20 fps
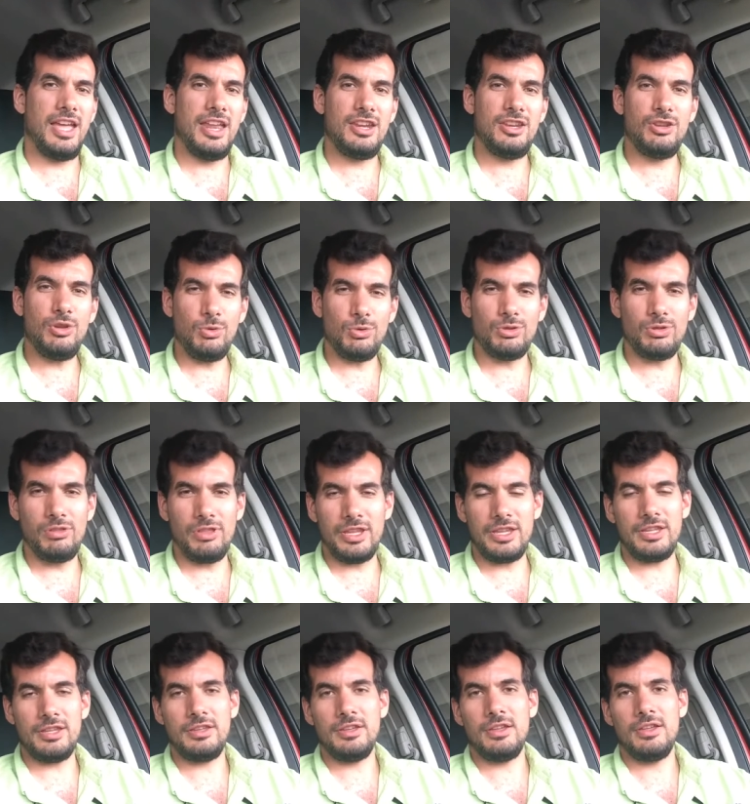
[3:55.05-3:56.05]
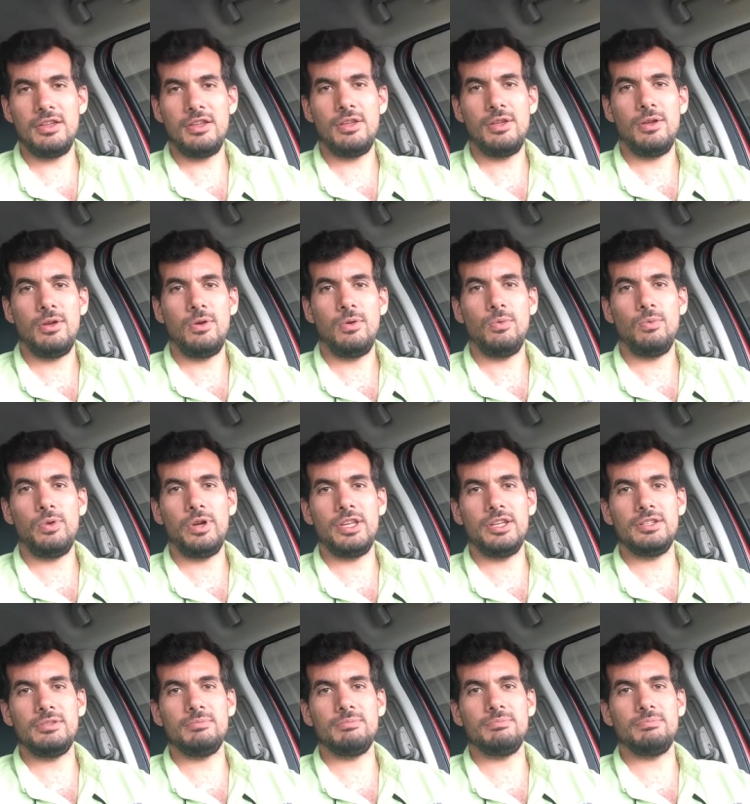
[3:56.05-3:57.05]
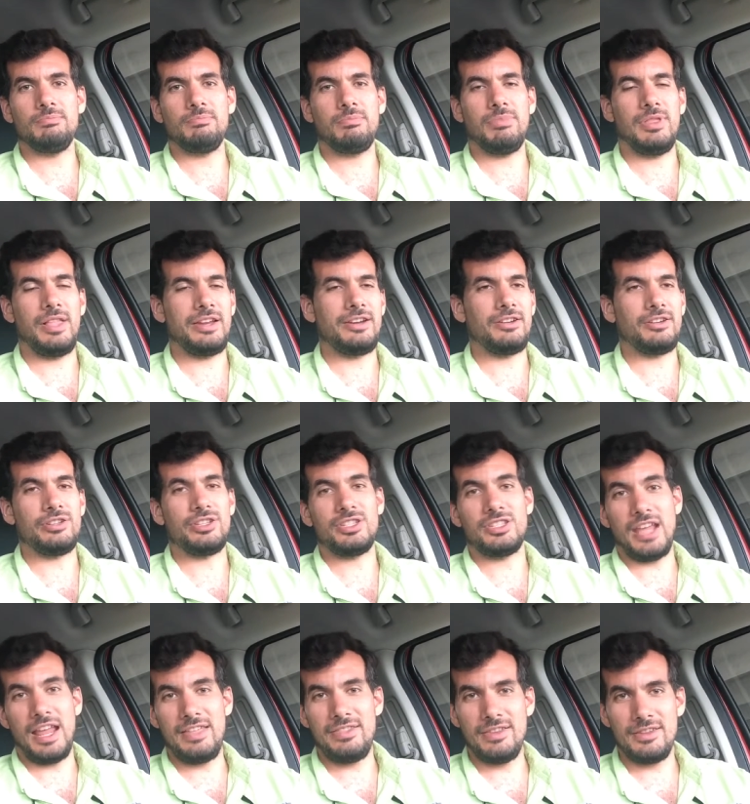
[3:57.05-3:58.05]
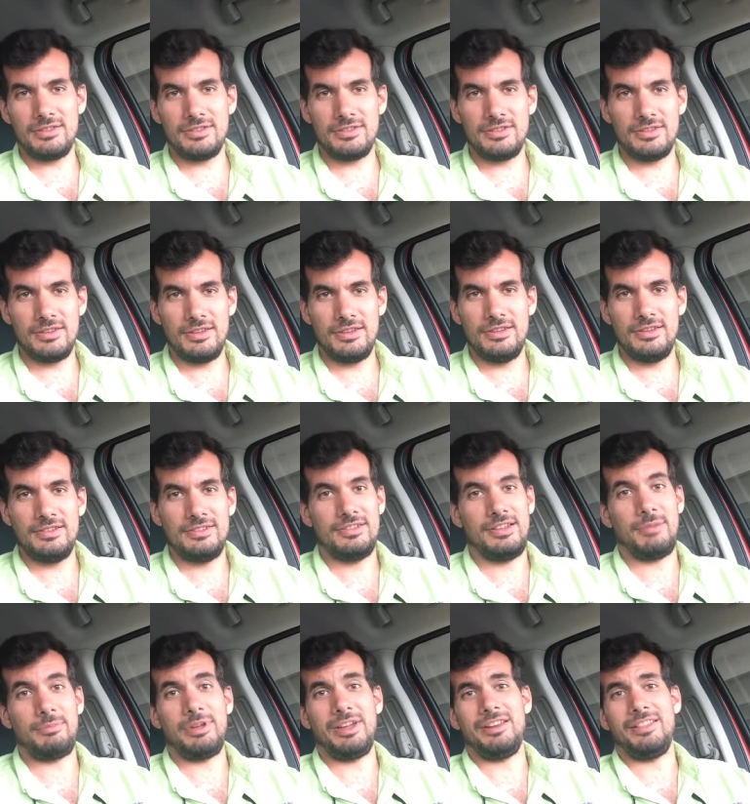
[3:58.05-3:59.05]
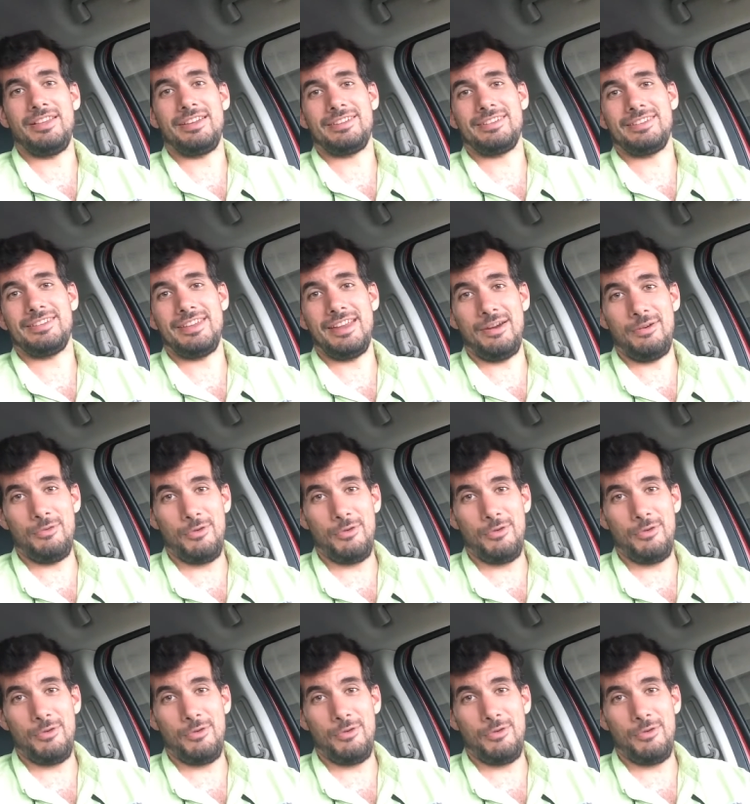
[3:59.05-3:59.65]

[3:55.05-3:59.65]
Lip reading: And usually when players say this, I'm kind of like, yeah,